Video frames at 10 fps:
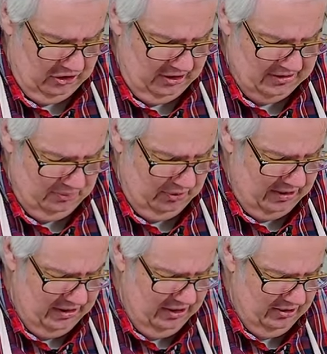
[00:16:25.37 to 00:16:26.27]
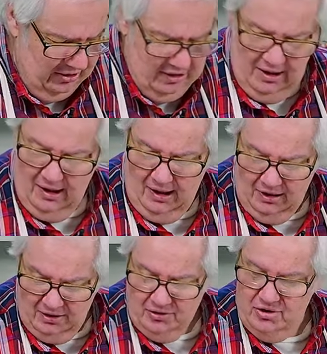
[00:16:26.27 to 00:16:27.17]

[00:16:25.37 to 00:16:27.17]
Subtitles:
thing to put in here? A little